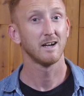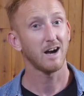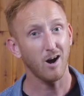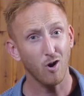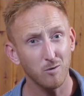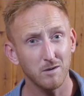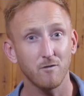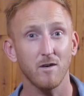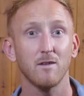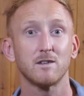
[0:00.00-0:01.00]
I hope you
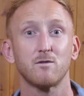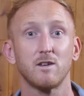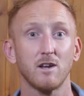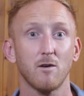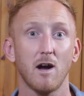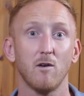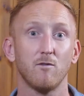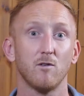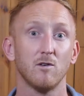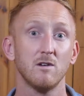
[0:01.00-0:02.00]
found this video
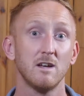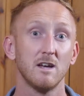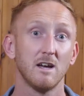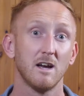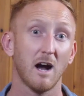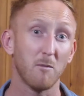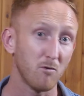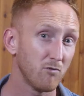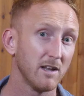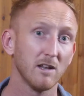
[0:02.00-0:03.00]
helpful, and we're
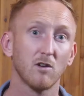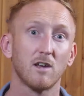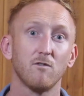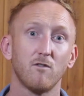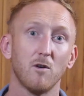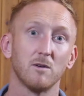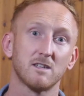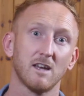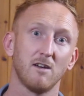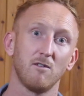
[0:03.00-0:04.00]
really looking forward
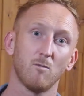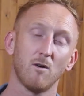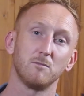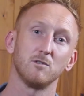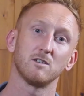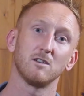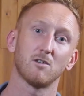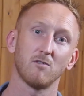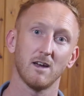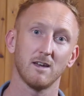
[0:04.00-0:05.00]
to hearing what music you
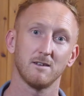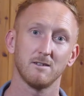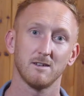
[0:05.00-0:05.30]
create.